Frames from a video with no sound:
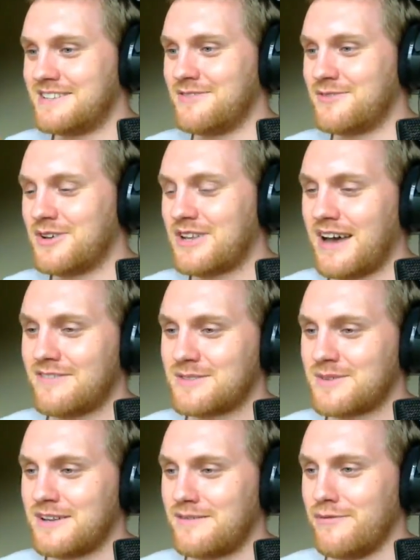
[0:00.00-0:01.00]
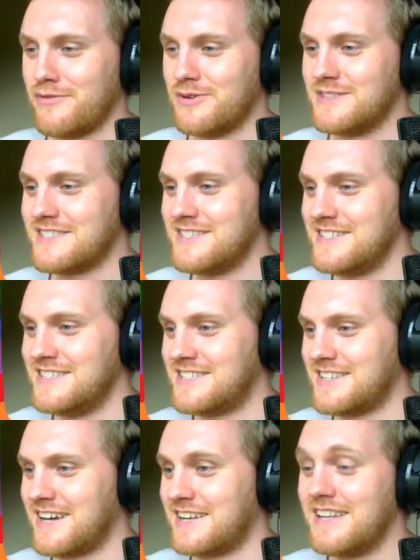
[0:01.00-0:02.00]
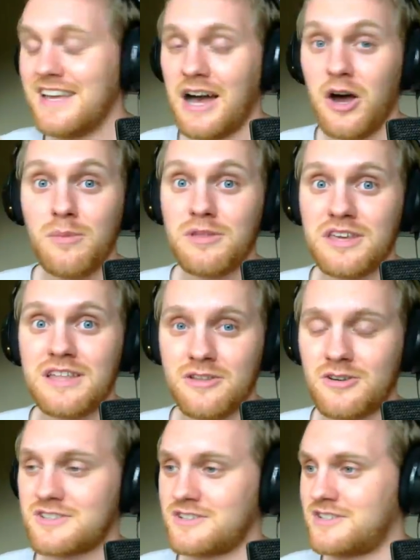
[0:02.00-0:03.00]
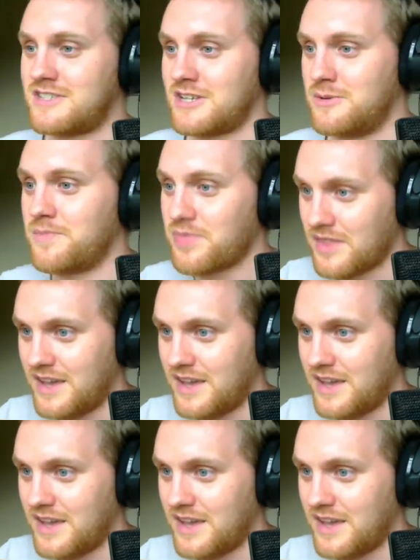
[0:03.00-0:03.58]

You've got to have some kind of influence in your design. I hope you think it looks good too.